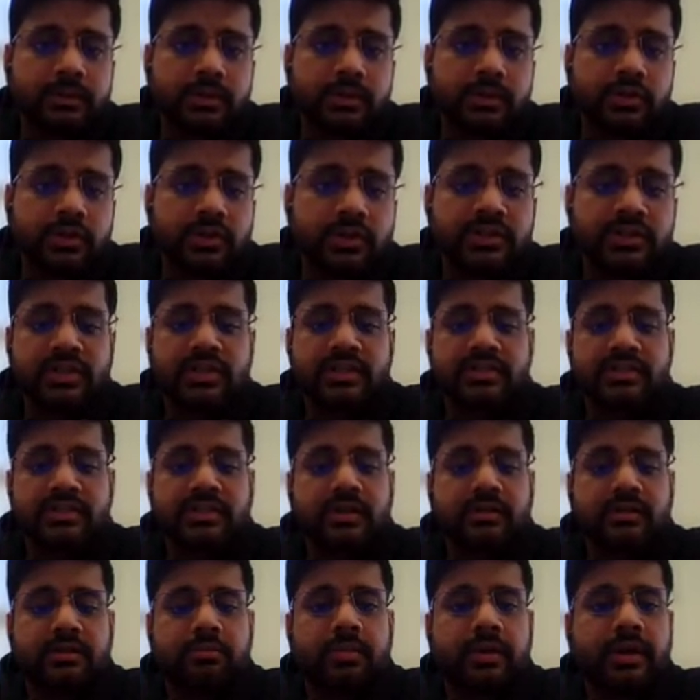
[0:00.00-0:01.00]
So it says
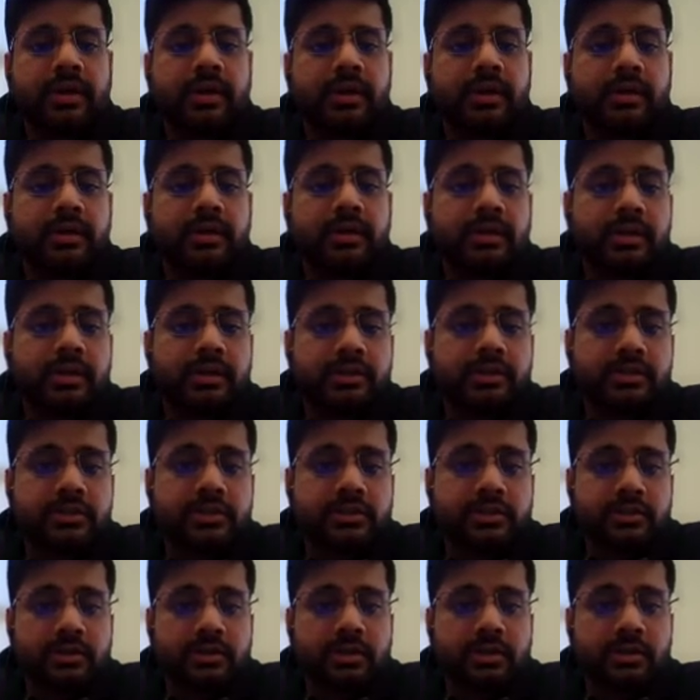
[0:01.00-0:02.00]
that
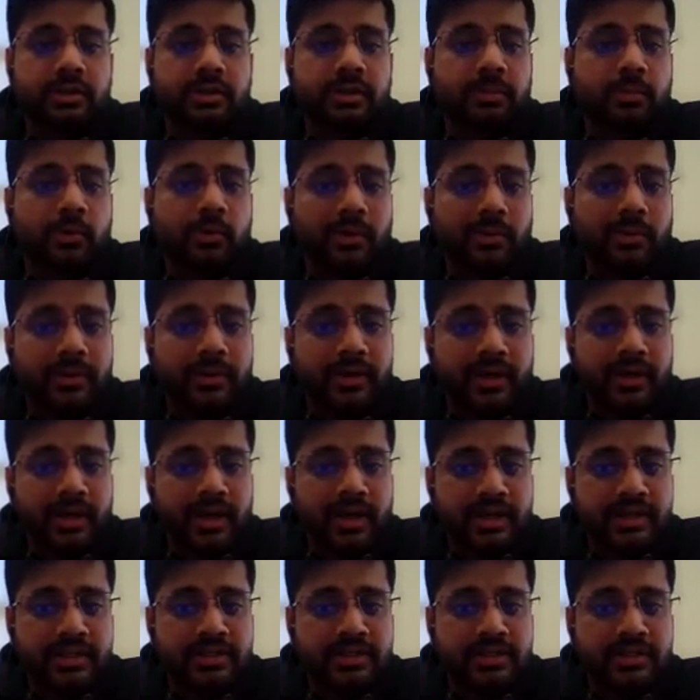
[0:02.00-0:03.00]
the deployment
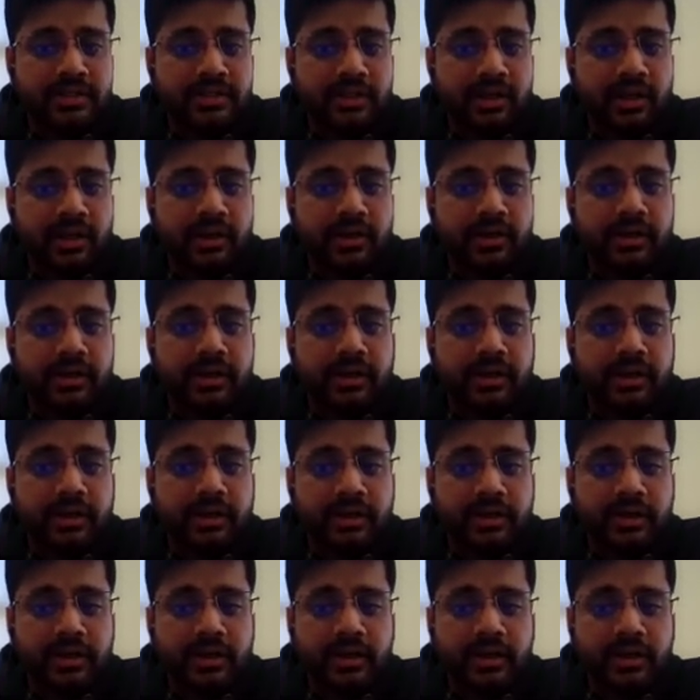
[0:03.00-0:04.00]
has started.
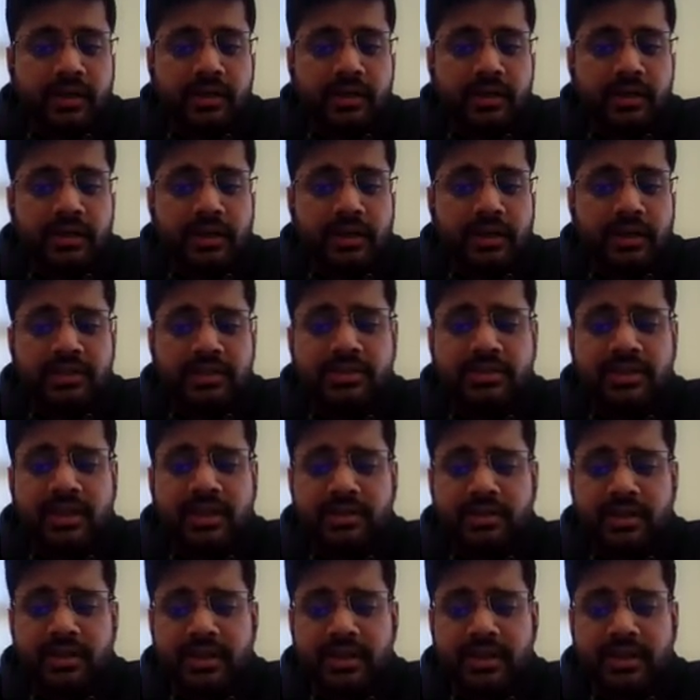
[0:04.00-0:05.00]
It
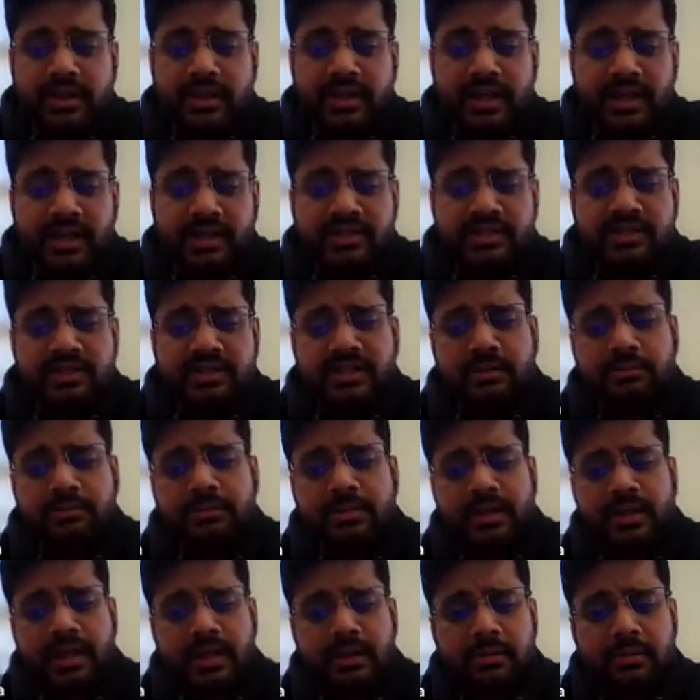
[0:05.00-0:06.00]
generally takes
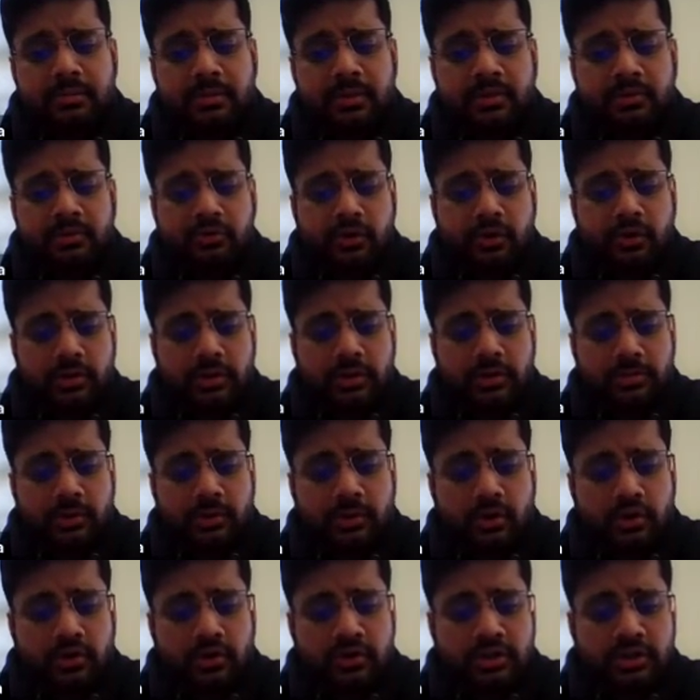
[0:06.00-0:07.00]
some time for the
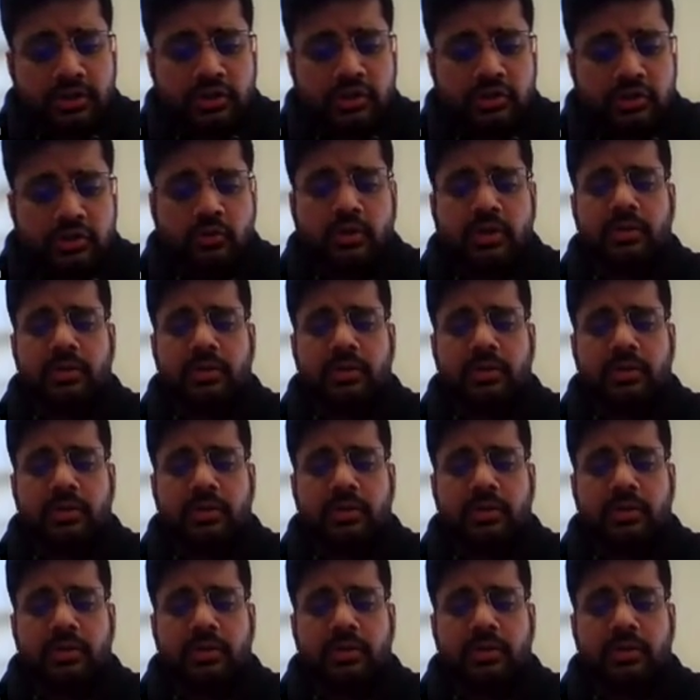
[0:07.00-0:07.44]
process to